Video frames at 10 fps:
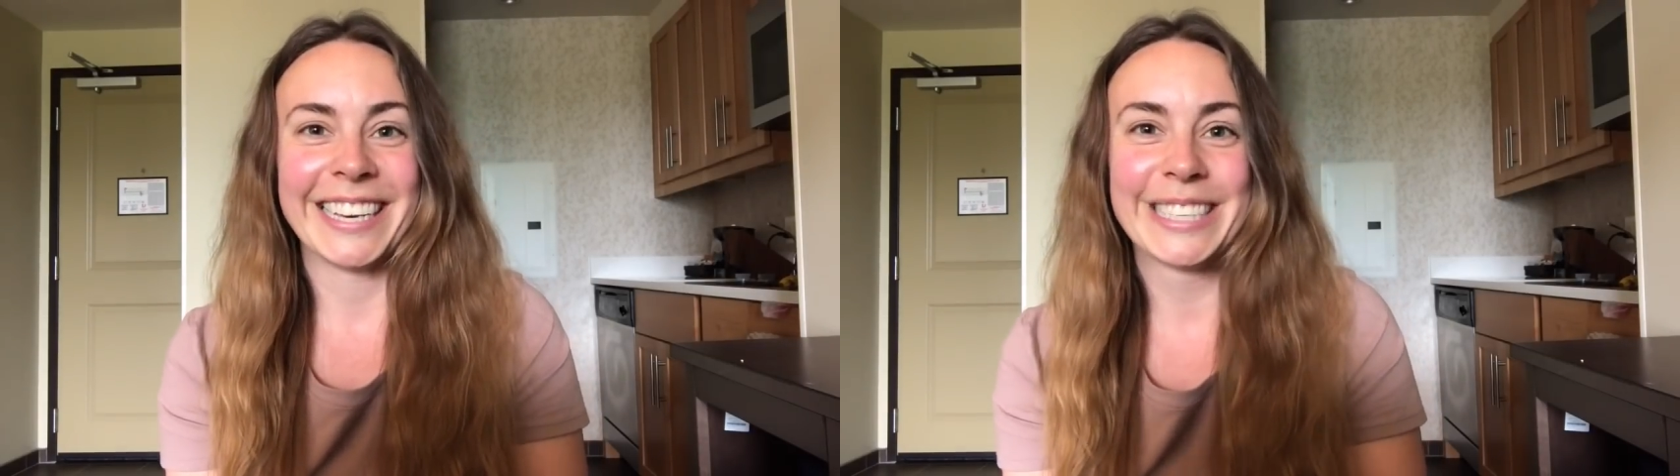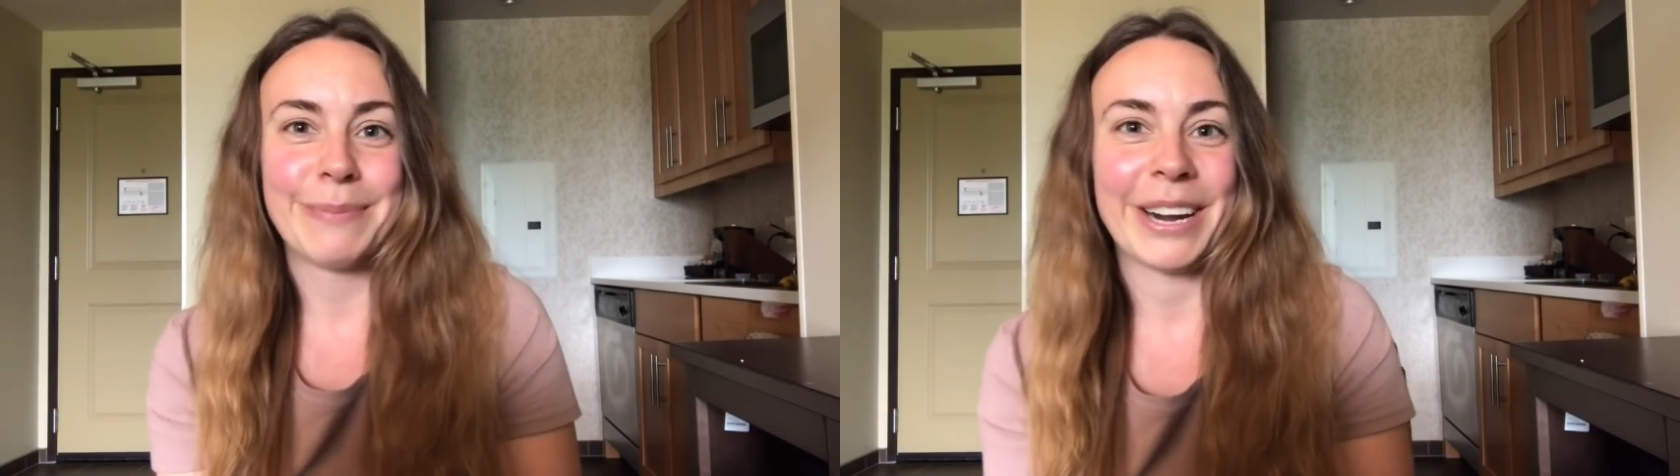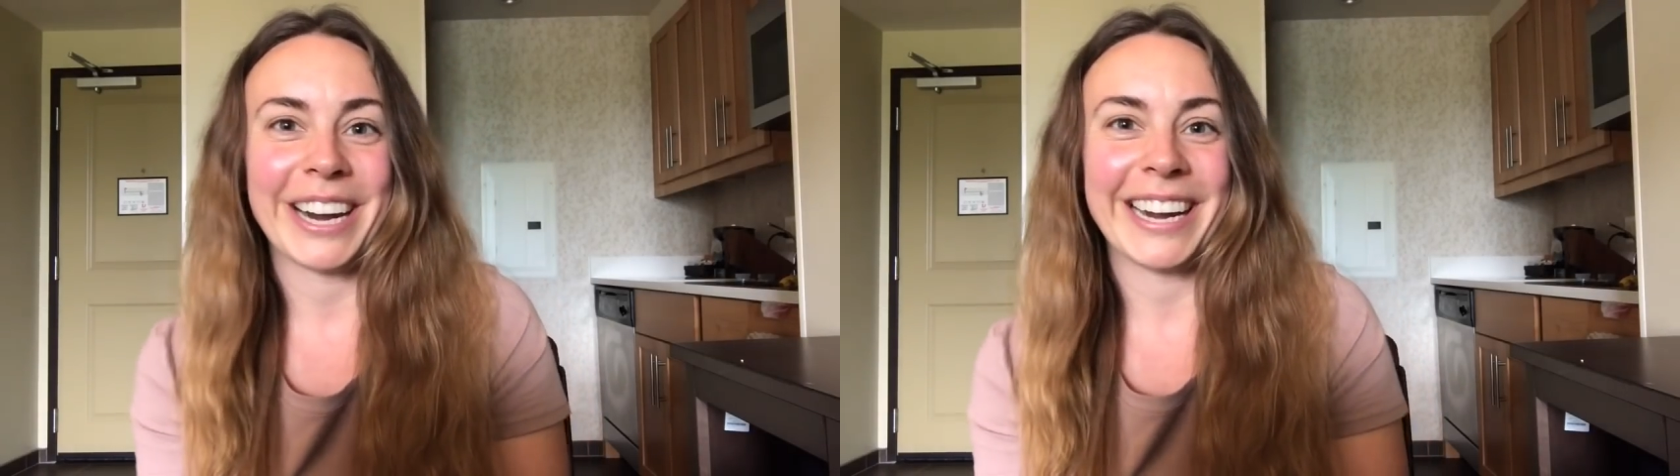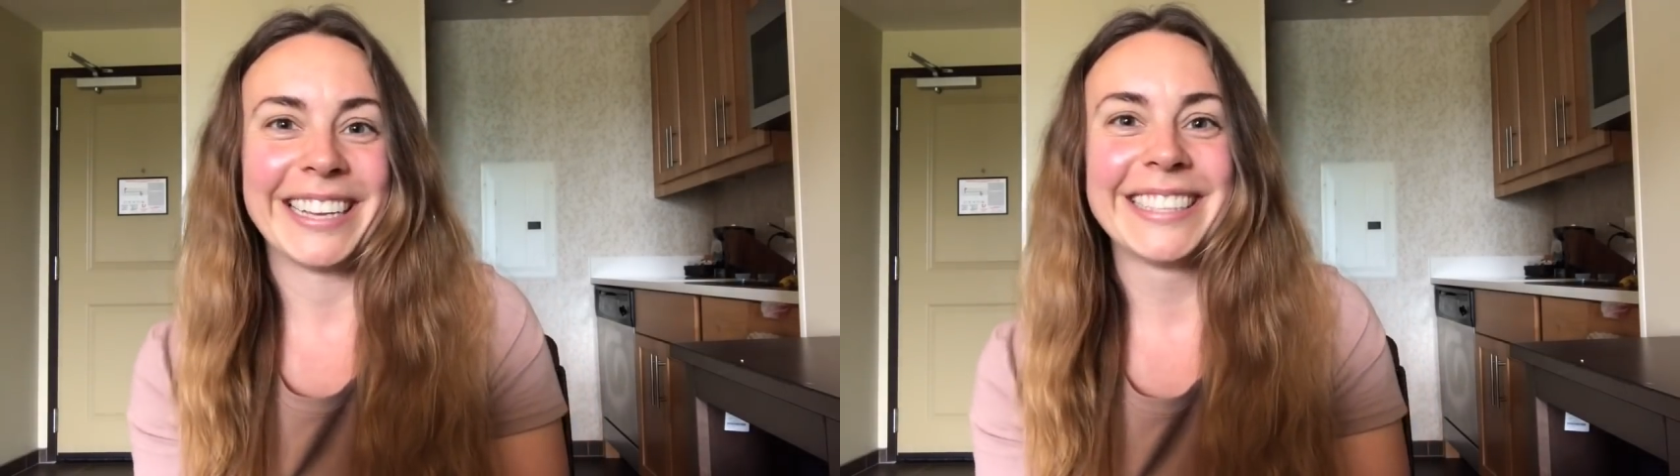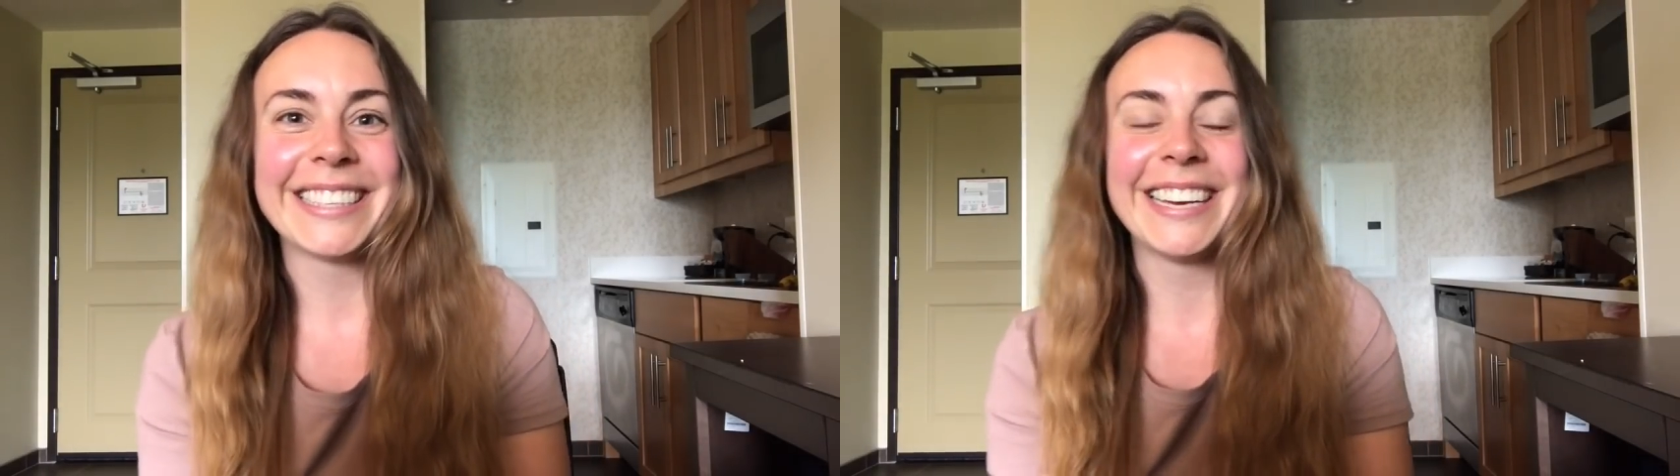
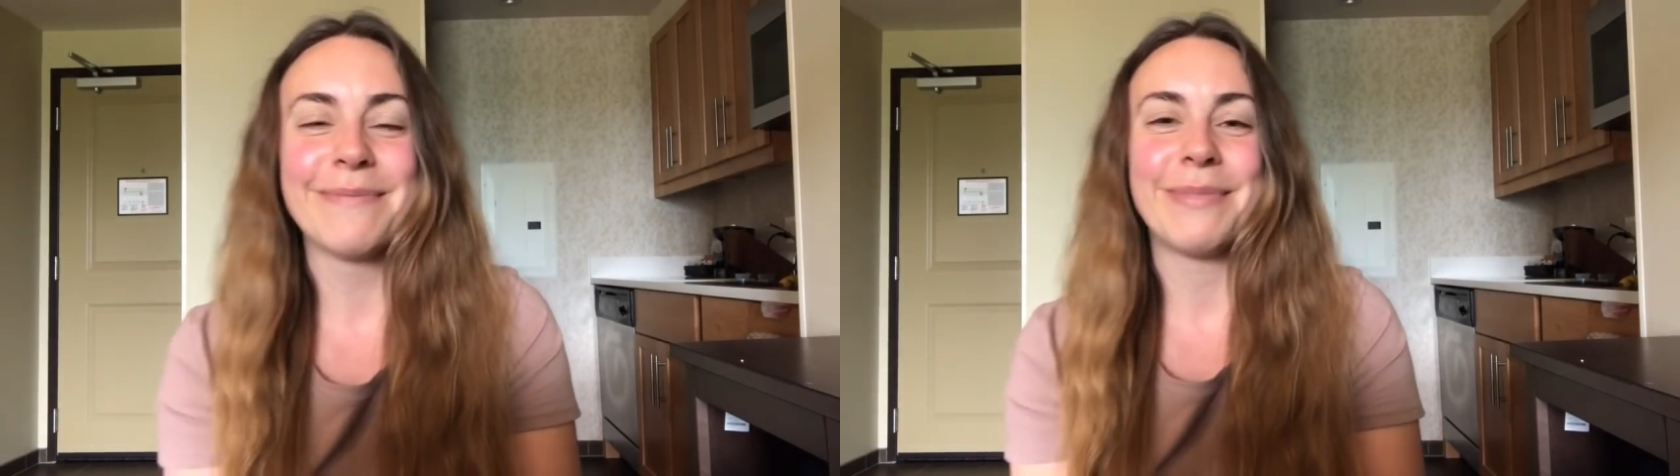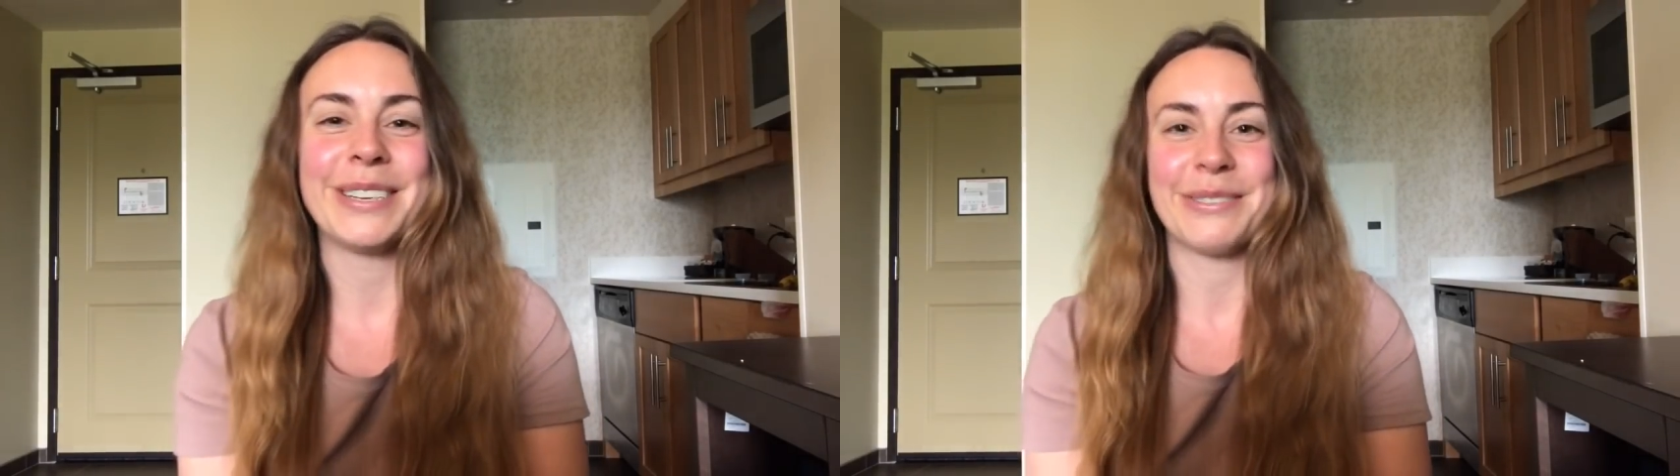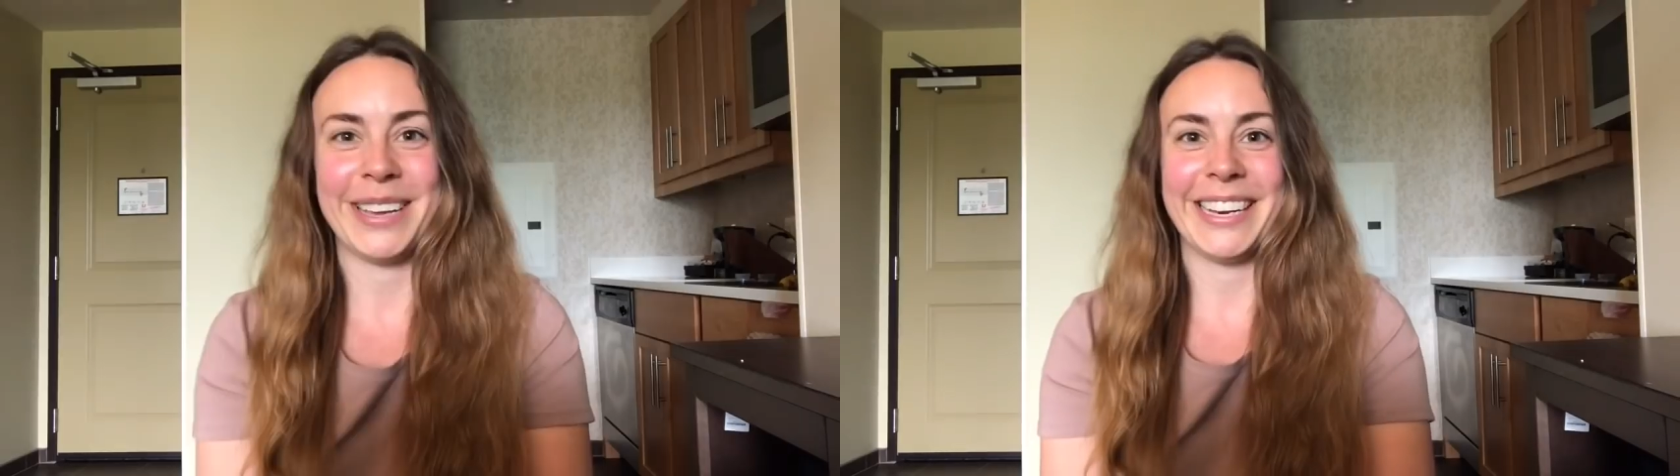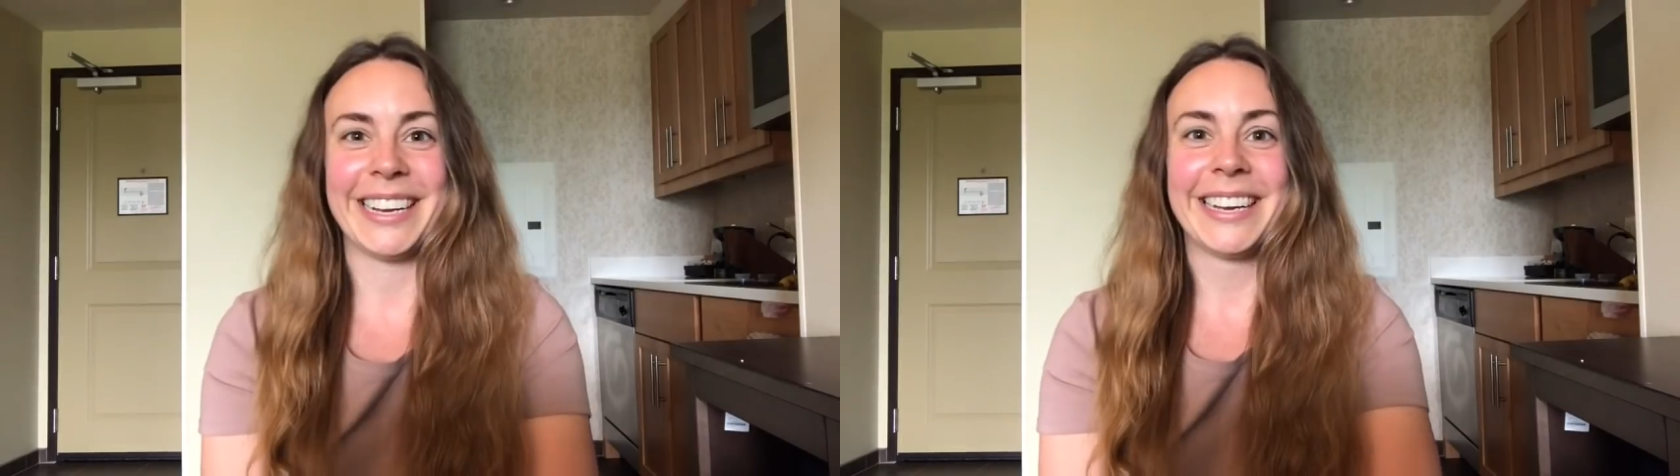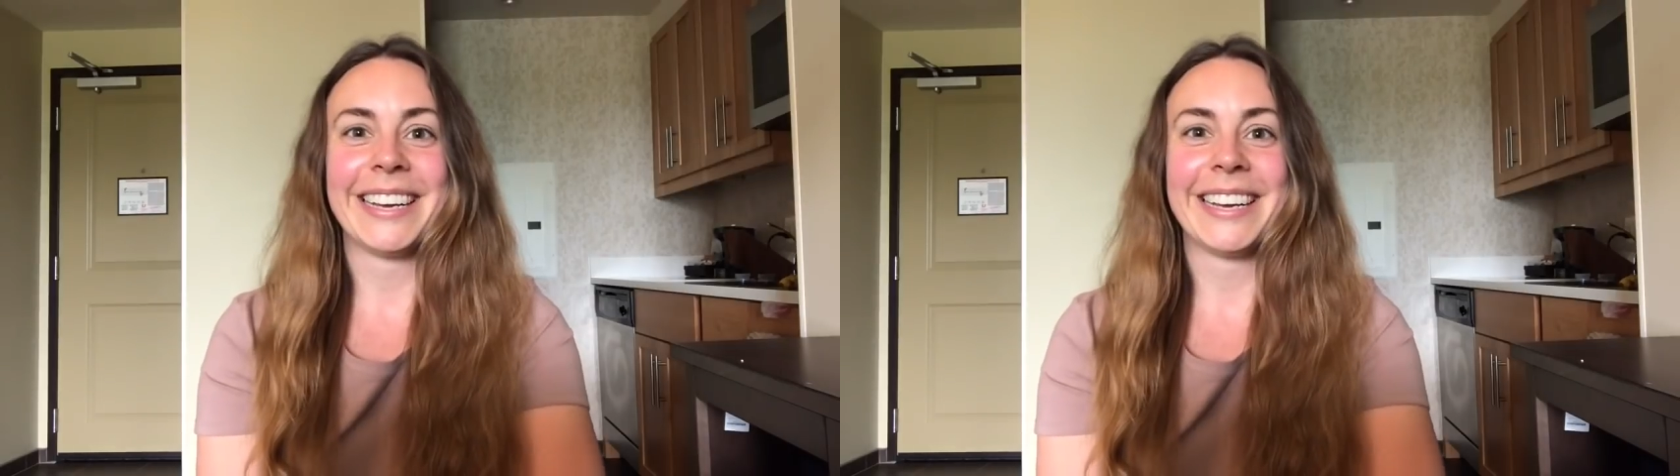experience between